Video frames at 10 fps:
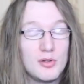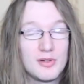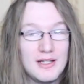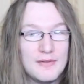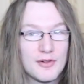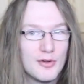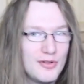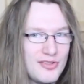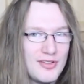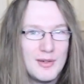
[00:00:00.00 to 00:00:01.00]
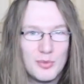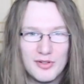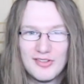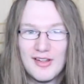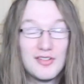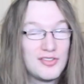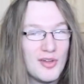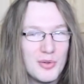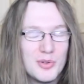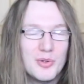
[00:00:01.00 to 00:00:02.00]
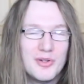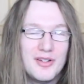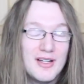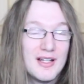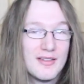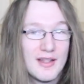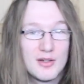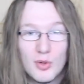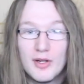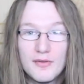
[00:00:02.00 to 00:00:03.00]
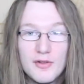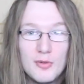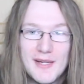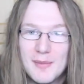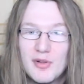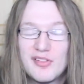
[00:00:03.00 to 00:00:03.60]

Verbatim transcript: luckily for us, it was so good that quite a few people